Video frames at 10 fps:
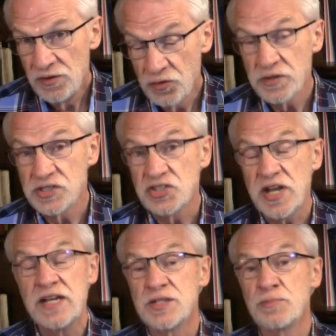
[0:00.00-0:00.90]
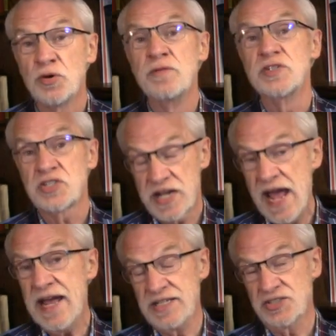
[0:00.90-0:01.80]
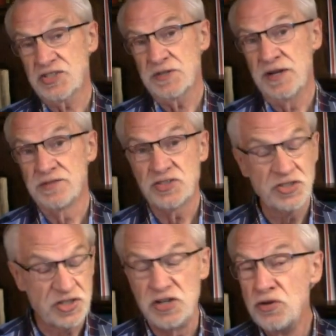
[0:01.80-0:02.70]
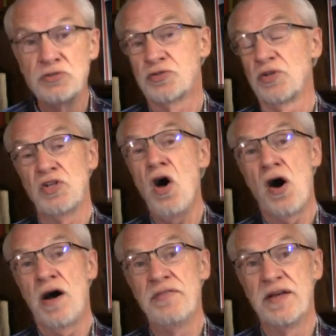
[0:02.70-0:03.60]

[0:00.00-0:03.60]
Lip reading: for the state to prove its case. If it's just a neutral law,